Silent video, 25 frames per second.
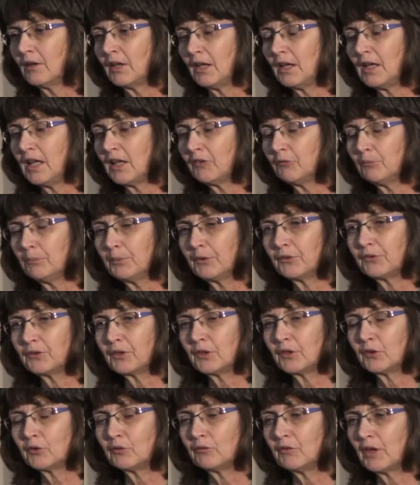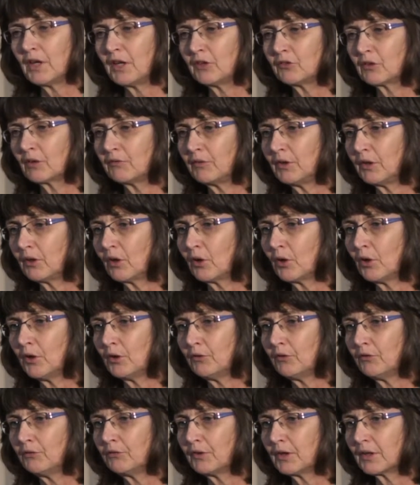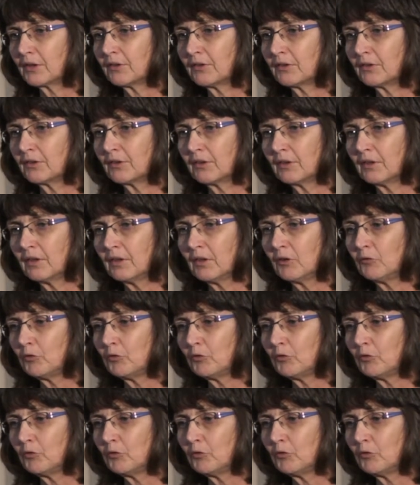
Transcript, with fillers: 11% of HIV and co-infected,